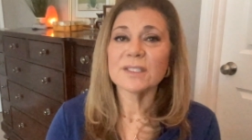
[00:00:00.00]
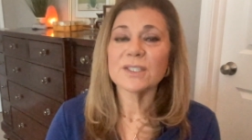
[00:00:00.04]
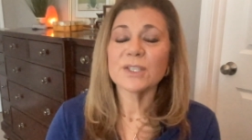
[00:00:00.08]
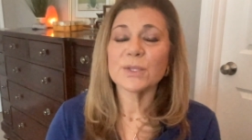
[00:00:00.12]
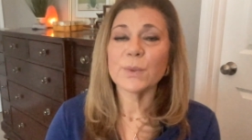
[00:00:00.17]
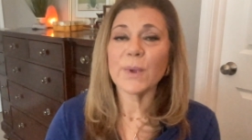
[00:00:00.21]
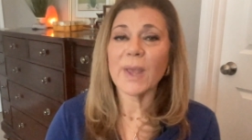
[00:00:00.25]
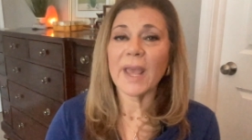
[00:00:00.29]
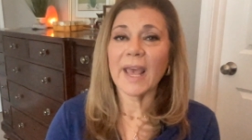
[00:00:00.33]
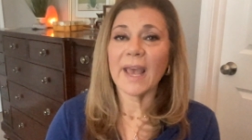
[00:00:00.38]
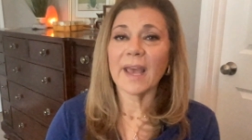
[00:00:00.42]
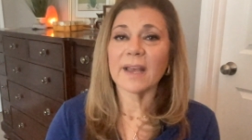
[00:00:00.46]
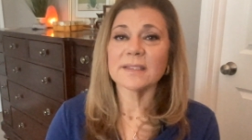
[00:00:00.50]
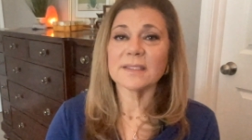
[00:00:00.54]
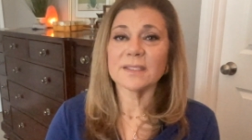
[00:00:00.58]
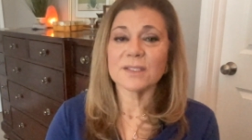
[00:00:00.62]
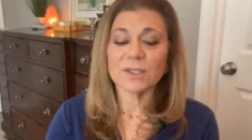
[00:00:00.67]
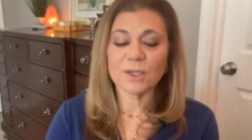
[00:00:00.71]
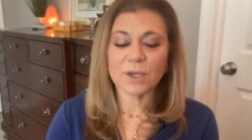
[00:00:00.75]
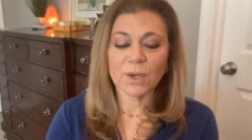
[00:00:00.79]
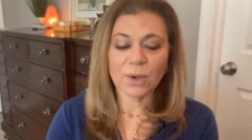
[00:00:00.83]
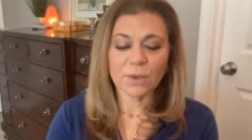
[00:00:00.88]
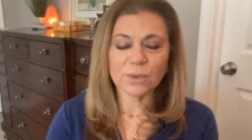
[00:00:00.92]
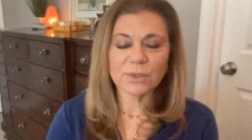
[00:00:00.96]
to act
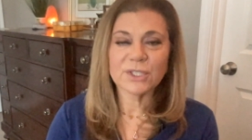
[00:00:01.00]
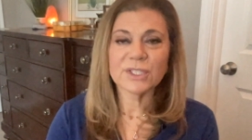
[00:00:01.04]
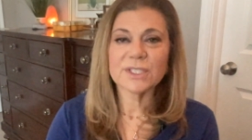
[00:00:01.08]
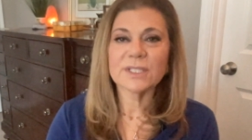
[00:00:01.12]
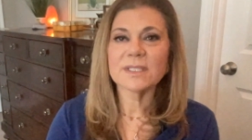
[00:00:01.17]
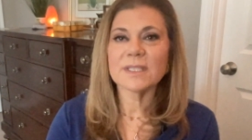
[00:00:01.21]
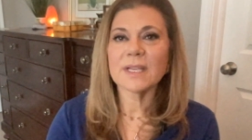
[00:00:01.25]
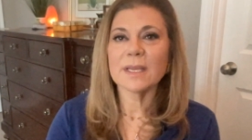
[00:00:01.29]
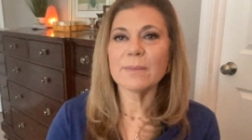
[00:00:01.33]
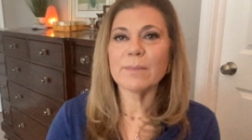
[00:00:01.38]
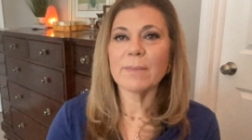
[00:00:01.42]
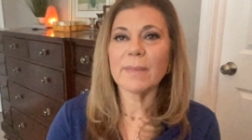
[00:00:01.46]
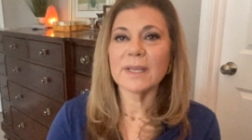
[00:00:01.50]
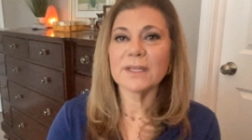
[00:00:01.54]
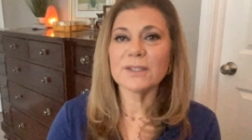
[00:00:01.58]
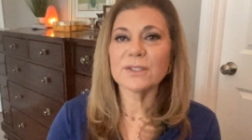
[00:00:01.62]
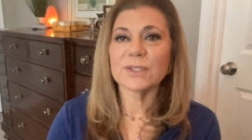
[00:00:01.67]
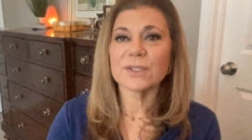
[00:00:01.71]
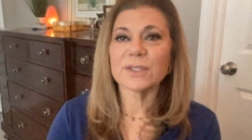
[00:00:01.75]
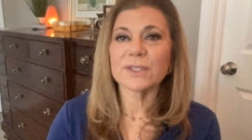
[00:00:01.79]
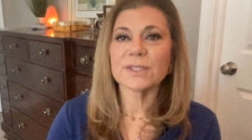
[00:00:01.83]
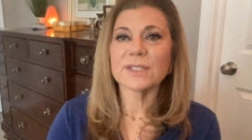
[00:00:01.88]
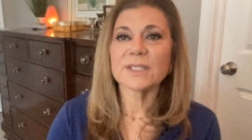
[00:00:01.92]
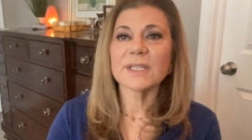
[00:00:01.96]
as coaches and
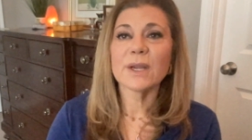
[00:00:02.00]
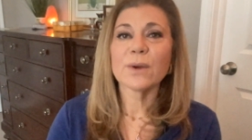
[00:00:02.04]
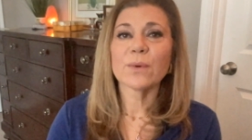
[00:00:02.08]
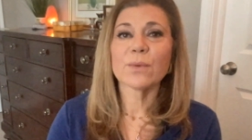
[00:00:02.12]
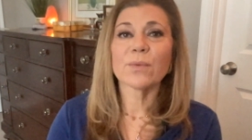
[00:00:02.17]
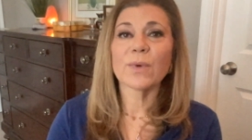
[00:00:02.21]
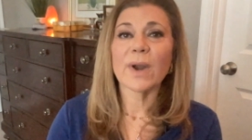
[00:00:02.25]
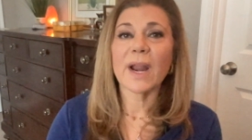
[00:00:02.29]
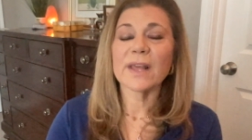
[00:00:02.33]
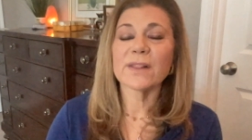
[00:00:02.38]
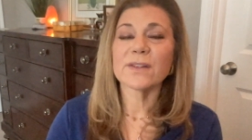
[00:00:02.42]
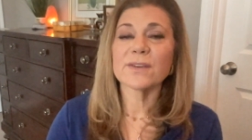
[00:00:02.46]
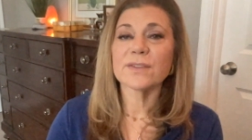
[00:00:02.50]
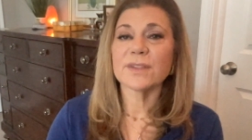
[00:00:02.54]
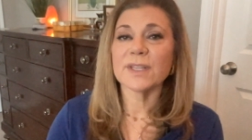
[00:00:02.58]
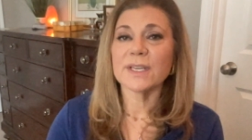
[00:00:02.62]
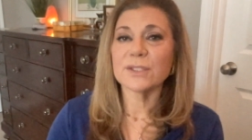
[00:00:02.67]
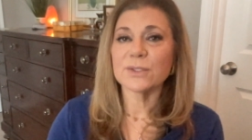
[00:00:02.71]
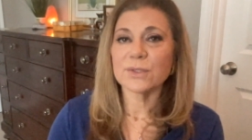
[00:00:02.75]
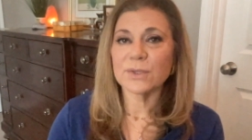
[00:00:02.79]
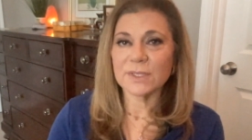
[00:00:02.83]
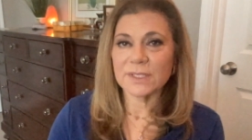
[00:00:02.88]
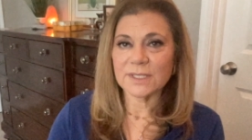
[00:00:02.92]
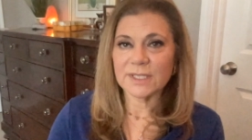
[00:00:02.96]
mentors rather
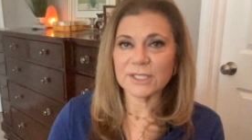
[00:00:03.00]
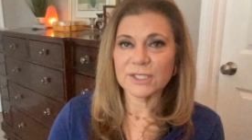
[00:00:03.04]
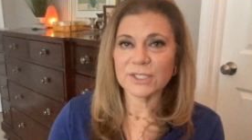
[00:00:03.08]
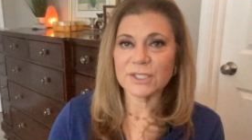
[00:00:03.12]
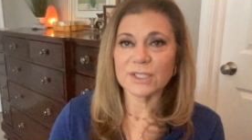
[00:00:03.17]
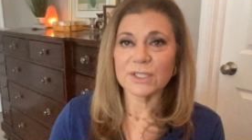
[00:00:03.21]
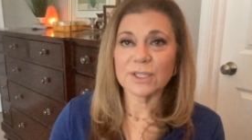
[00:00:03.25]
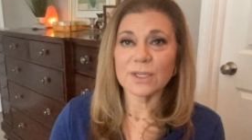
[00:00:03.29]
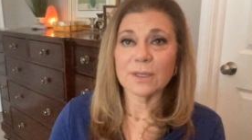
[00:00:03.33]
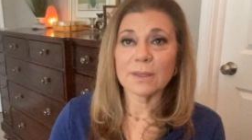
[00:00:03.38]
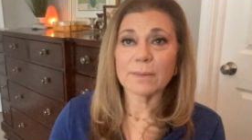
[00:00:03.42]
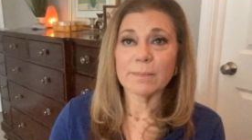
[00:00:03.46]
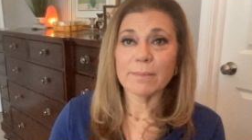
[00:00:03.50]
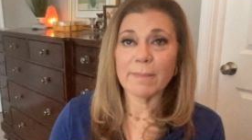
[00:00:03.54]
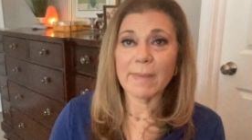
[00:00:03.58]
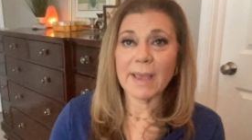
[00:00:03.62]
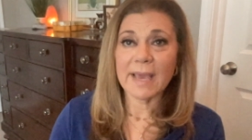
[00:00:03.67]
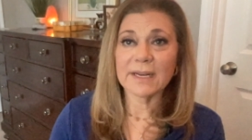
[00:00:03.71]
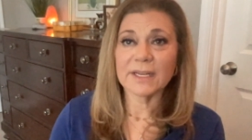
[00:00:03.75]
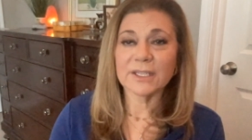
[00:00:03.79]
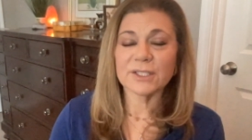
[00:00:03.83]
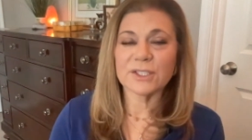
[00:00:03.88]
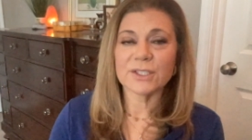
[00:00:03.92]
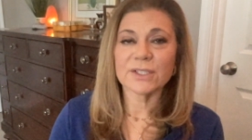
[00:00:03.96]
than traditional
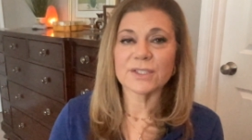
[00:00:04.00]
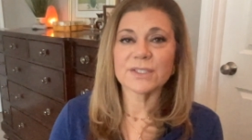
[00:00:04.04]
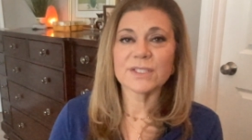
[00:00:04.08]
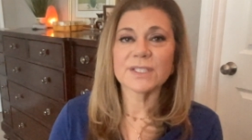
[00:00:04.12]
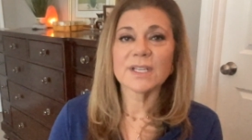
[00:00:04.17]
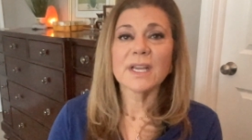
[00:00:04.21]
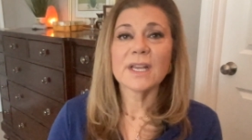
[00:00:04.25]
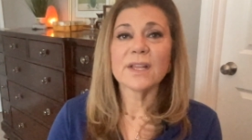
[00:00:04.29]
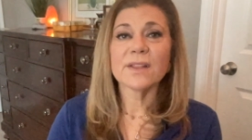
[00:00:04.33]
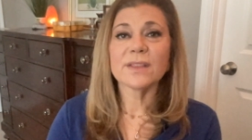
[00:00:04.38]
managers.